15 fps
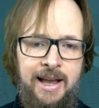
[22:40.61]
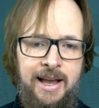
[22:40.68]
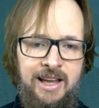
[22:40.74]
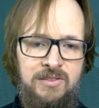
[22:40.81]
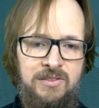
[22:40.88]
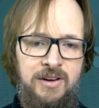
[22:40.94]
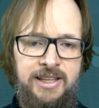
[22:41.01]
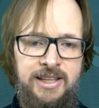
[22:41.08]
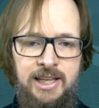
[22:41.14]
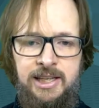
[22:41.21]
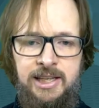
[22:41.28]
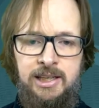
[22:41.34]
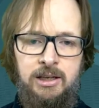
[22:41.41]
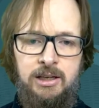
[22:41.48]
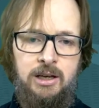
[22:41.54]
And
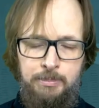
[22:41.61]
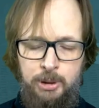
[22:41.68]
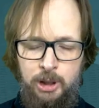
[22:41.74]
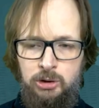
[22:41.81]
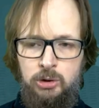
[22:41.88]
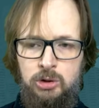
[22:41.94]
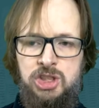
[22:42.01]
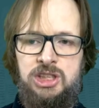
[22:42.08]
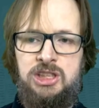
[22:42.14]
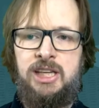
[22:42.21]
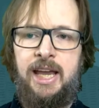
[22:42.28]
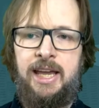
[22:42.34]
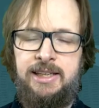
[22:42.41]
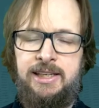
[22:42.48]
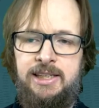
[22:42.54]
finally, append the
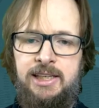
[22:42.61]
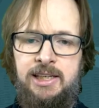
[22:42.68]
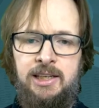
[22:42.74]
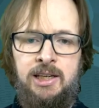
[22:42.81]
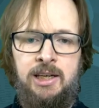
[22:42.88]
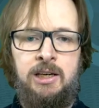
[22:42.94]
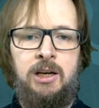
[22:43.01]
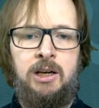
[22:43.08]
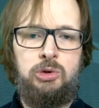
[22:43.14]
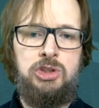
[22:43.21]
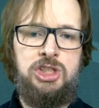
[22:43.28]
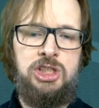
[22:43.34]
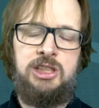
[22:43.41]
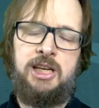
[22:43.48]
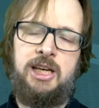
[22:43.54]
GTID to the
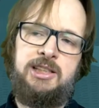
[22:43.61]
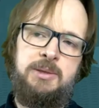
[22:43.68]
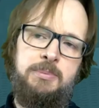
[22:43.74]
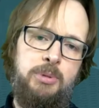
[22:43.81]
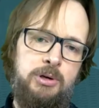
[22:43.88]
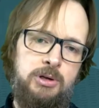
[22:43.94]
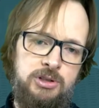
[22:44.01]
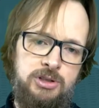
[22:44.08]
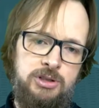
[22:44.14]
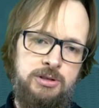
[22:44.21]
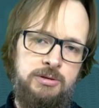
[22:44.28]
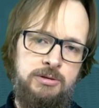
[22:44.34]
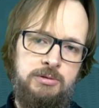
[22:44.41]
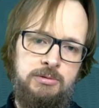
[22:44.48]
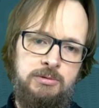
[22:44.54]
GTID purge,
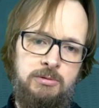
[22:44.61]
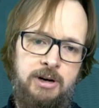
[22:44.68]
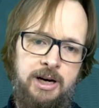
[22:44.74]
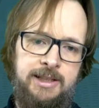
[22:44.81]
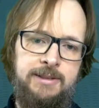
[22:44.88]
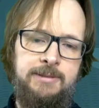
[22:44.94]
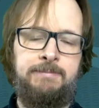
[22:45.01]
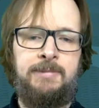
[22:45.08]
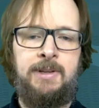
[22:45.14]
right?